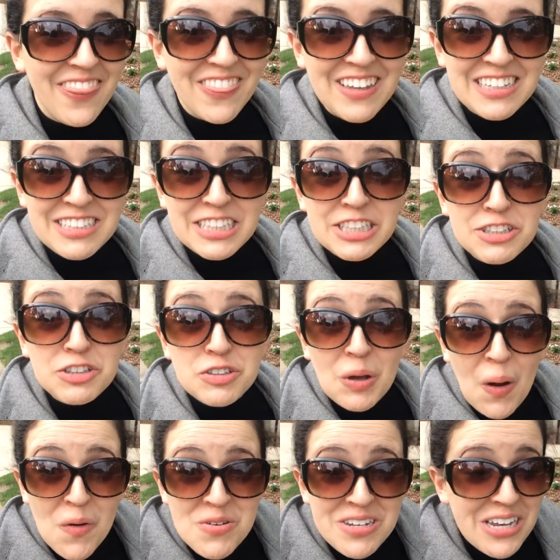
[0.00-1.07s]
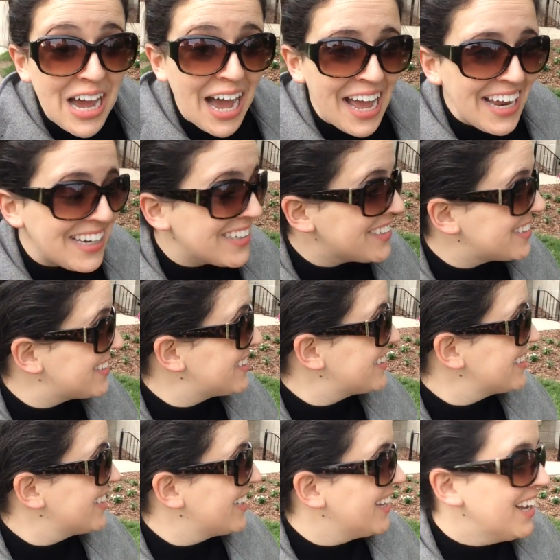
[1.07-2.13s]
This is so nice.
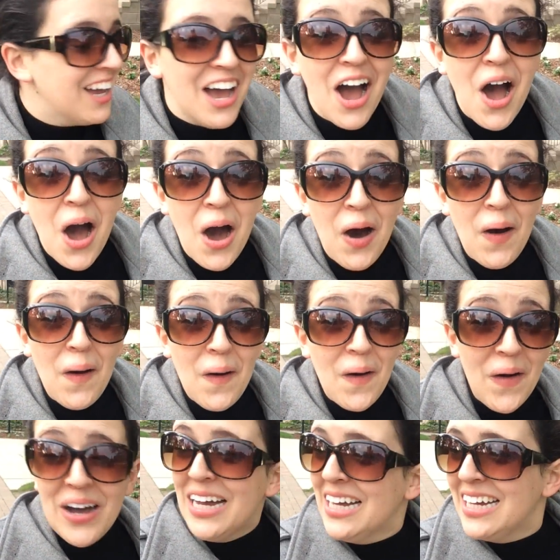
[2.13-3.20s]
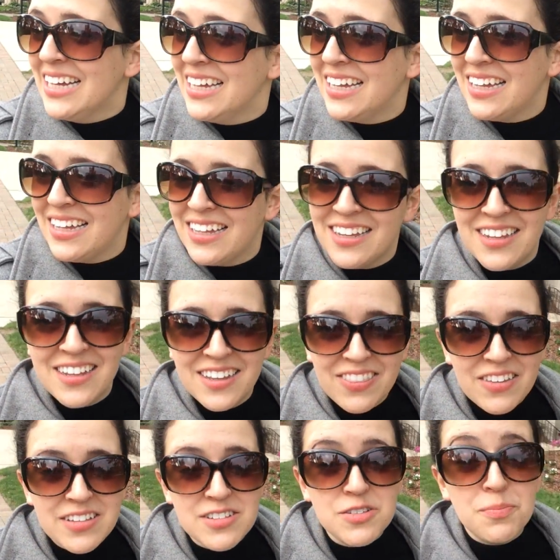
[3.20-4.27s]
Oh,
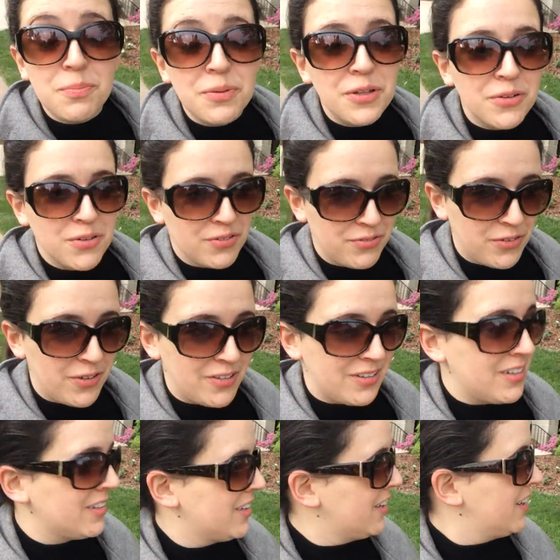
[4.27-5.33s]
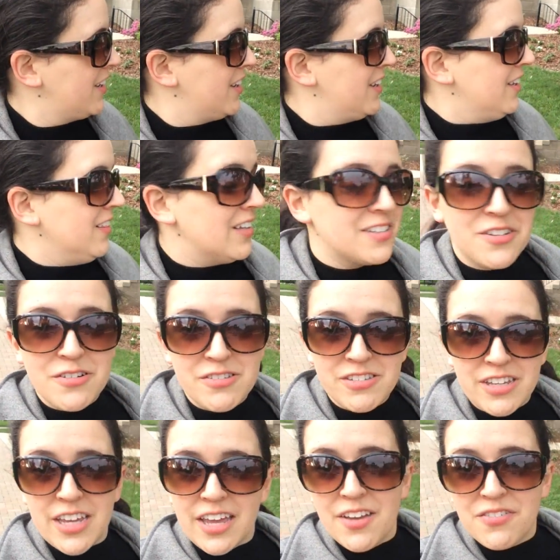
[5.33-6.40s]
this is beautiful. Let's go
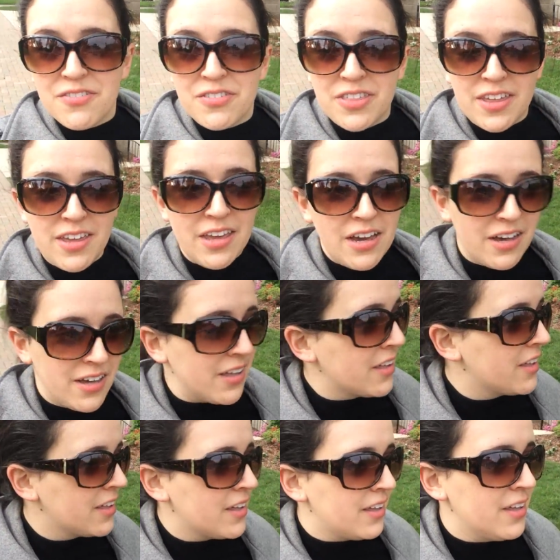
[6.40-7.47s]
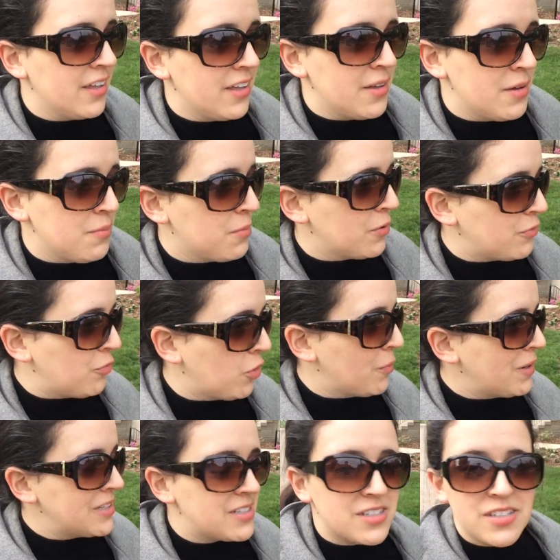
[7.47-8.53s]
see if the uh,
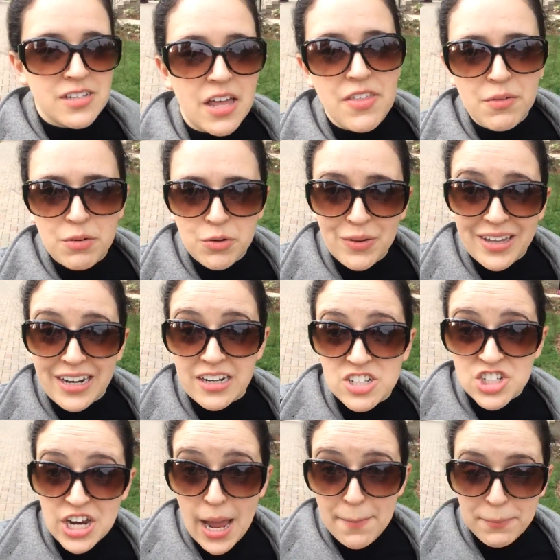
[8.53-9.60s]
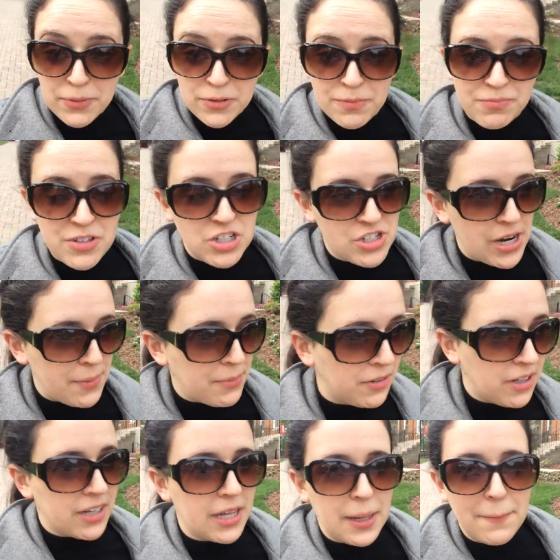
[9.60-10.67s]
performance, I think we're doing it at a chapel, the chapel
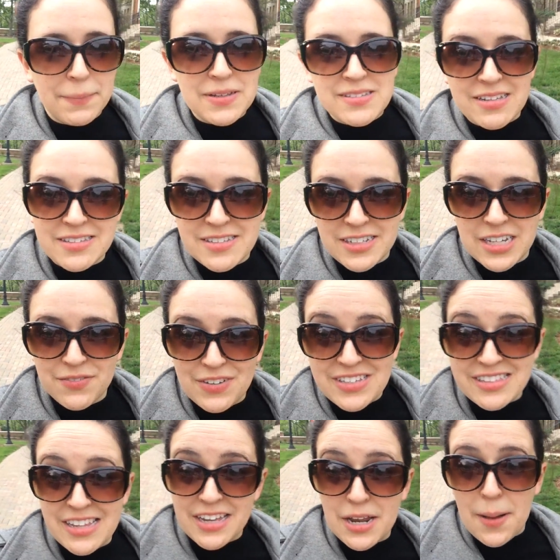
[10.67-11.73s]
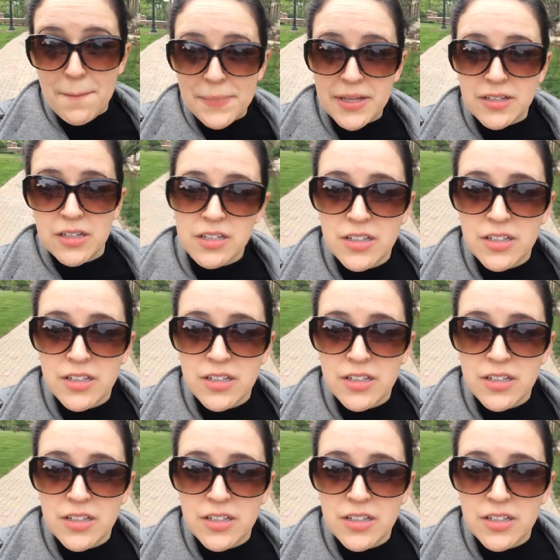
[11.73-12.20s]
on campus. Let's see if it's lit up.